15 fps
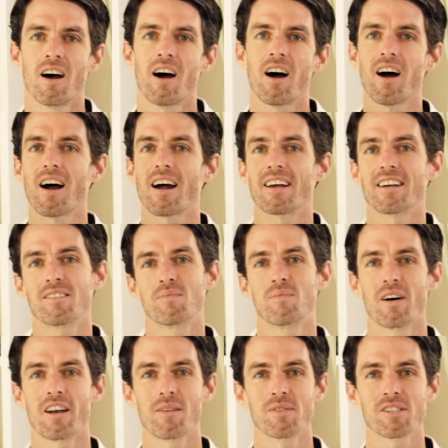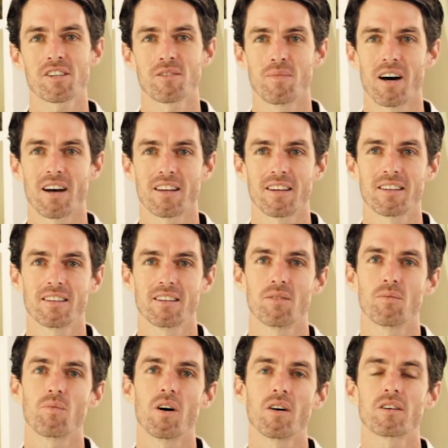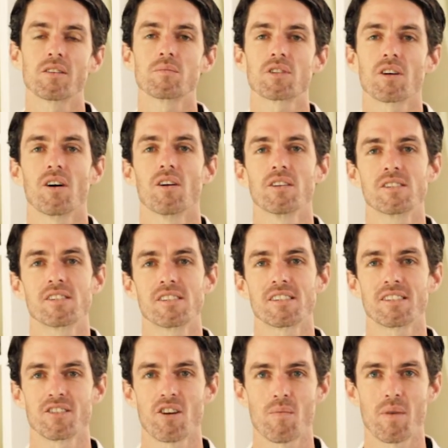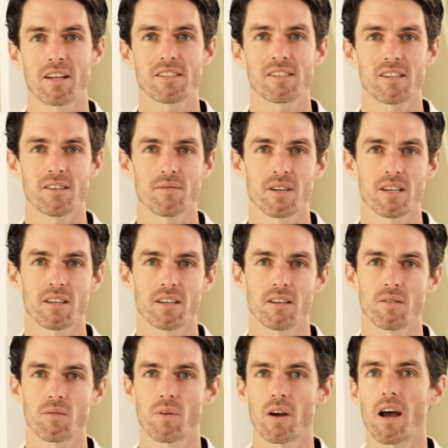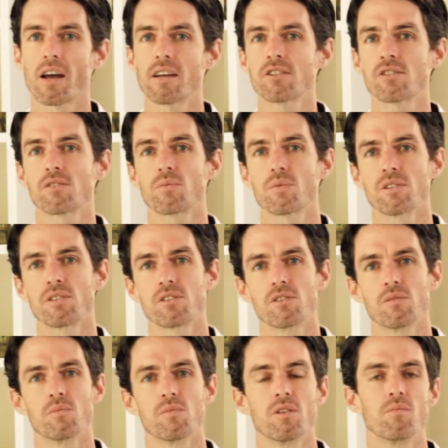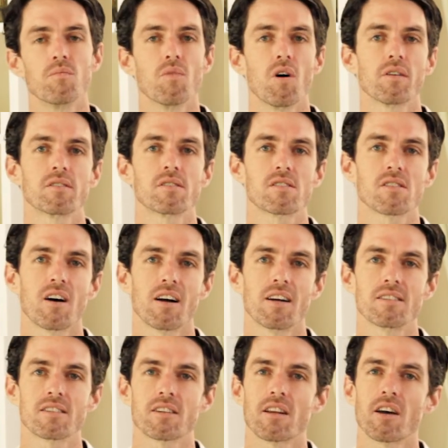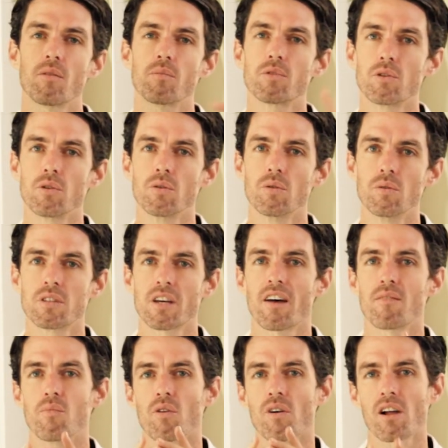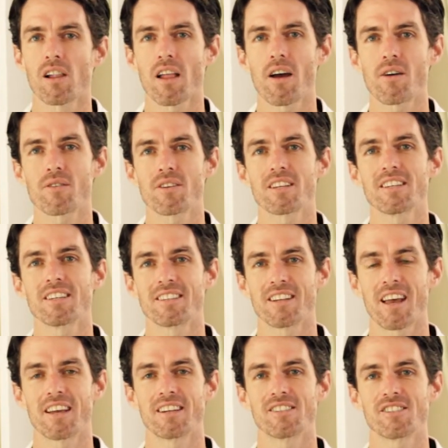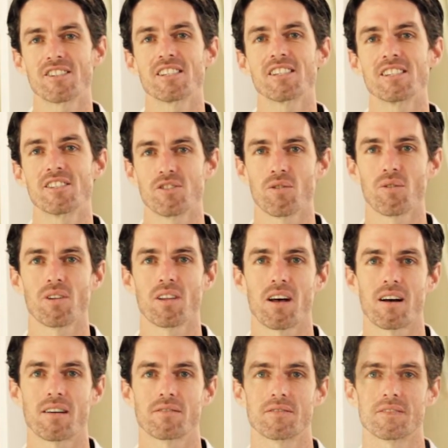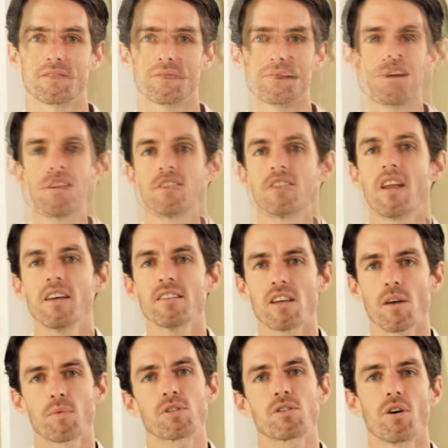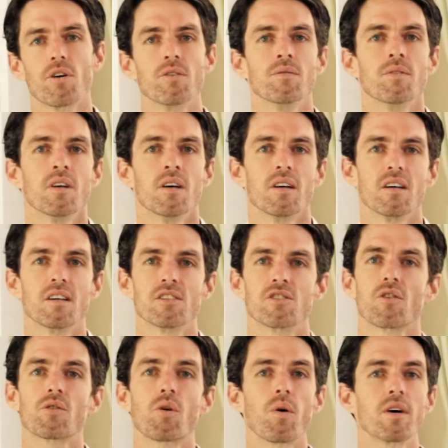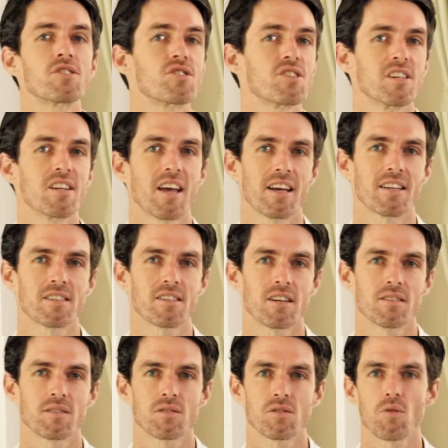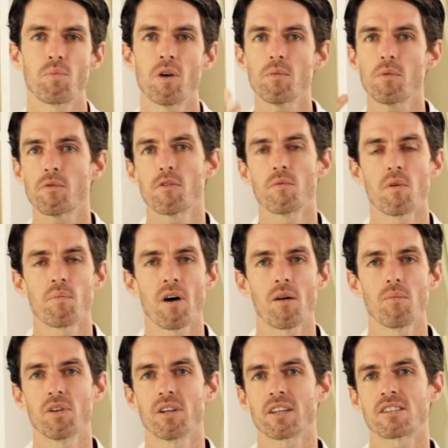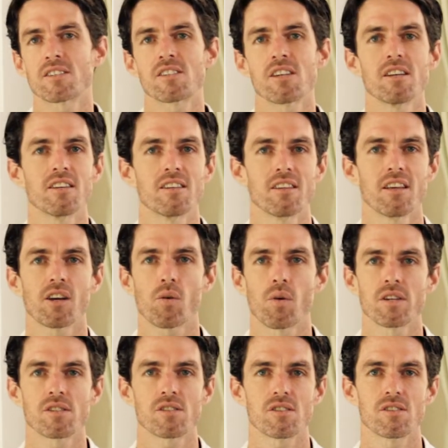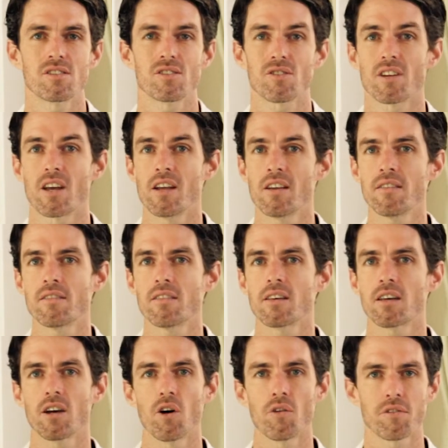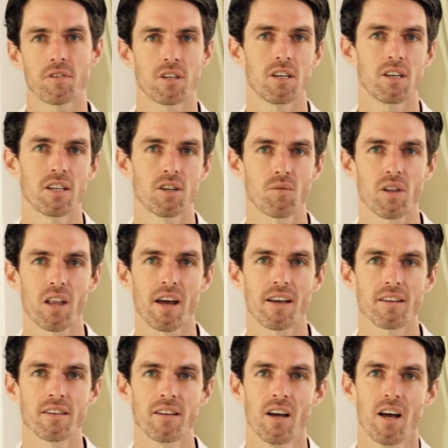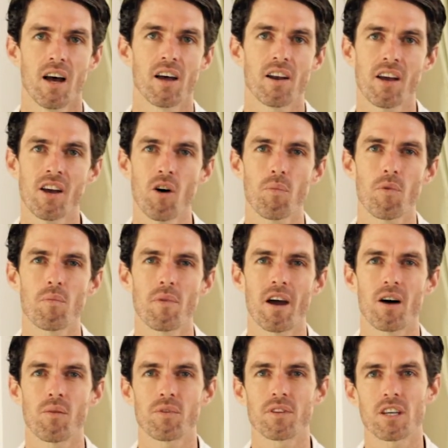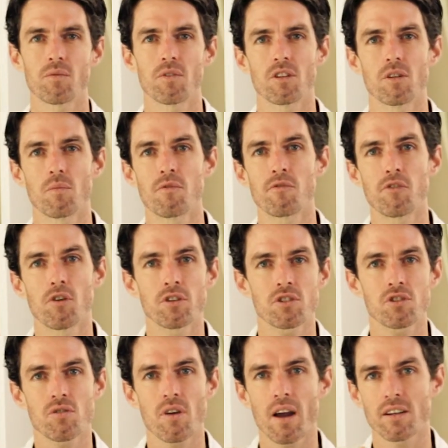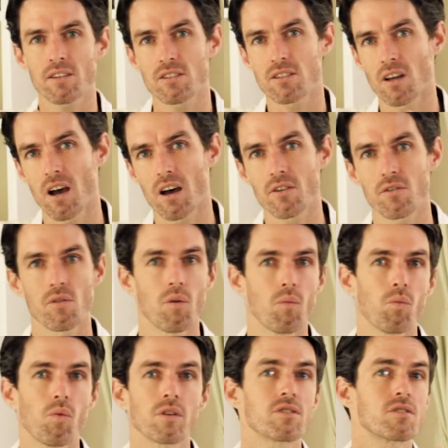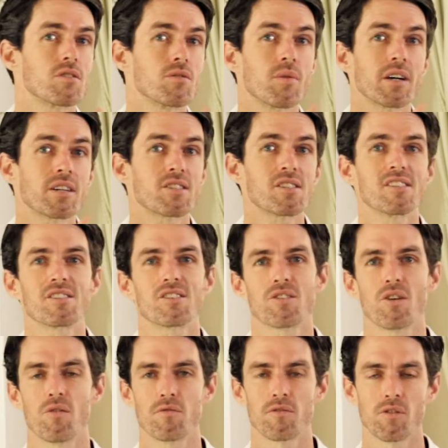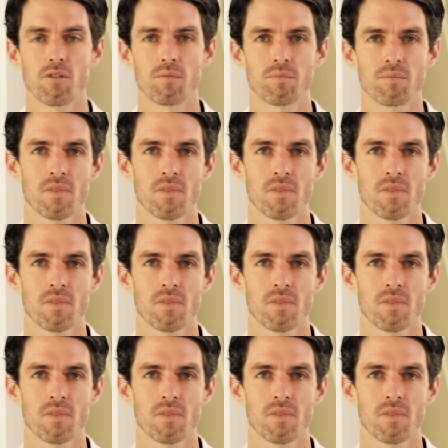Hi, my name is Kamana and welcome to Holistic Nomads TV, where ancient wisdom and modern science can help you to have more clarity and energy in your life. Today's episode is on question and answer. So people from the public send in their questions on anything health and healing related, and I help them out with giving them the first track starter on what direction to go for.